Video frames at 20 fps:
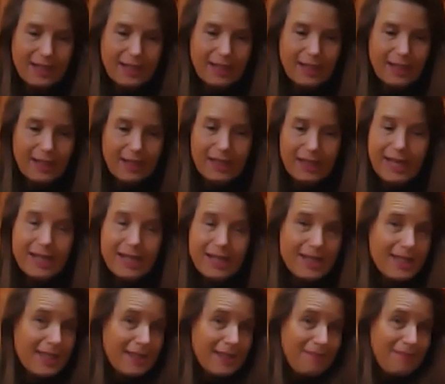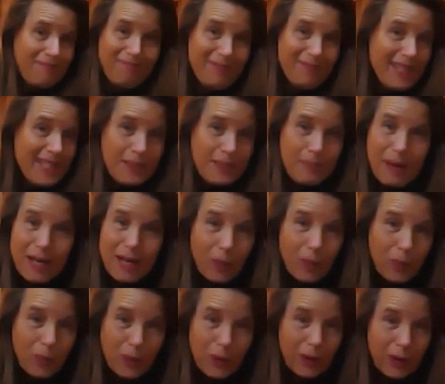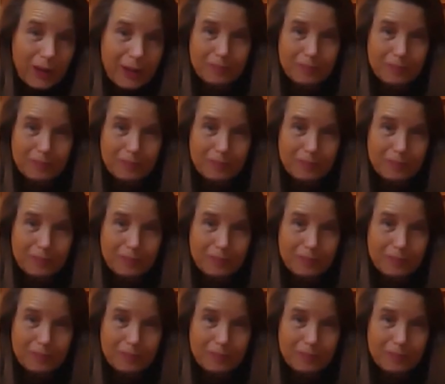let's make it work.